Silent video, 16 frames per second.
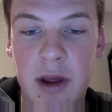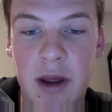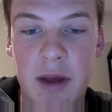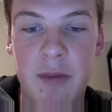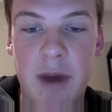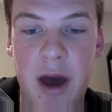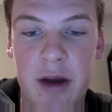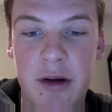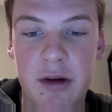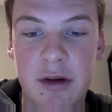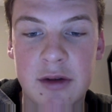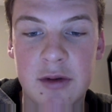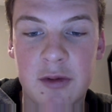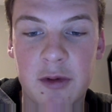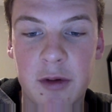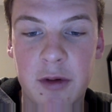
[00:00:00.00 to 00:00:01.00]
it
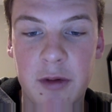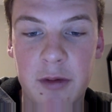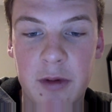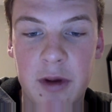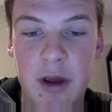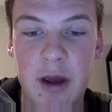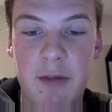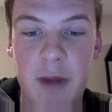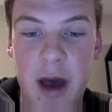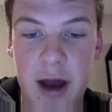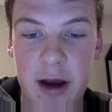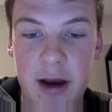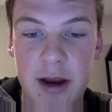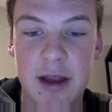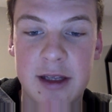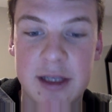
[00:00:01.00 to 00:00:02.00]
matters. It
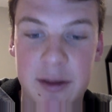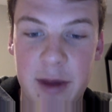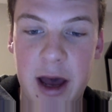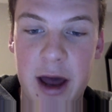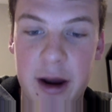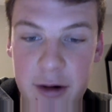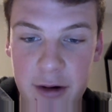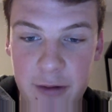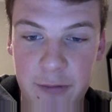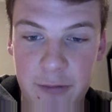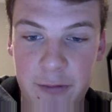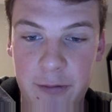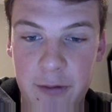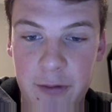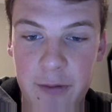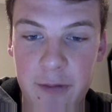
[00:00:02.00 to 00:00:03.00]
mat. It's a matter of
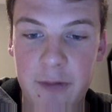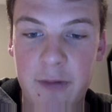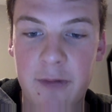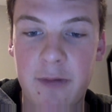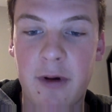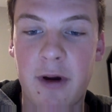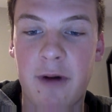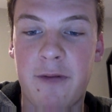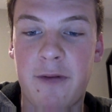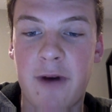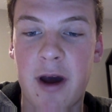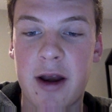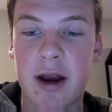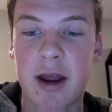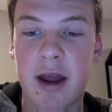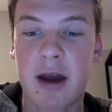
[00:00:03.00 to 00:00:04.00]
of
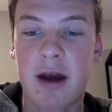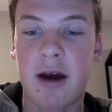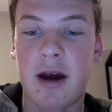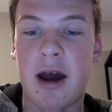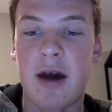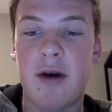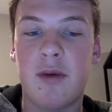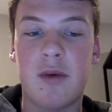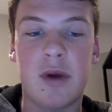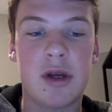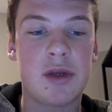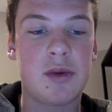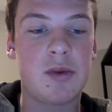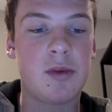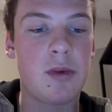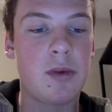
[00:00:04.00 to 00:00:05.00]
finding out
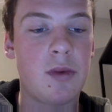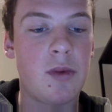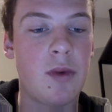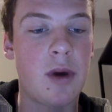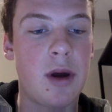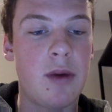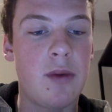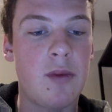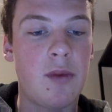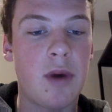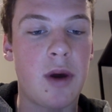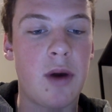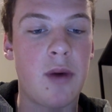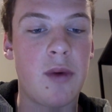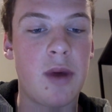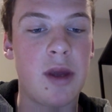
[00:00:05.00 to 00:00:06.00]
which one
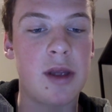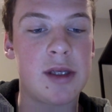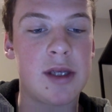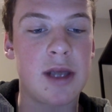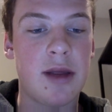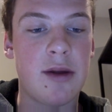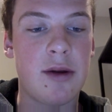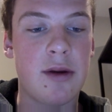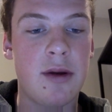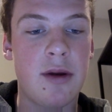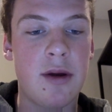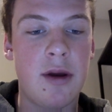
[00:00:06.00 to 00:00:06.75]
outweighs the other.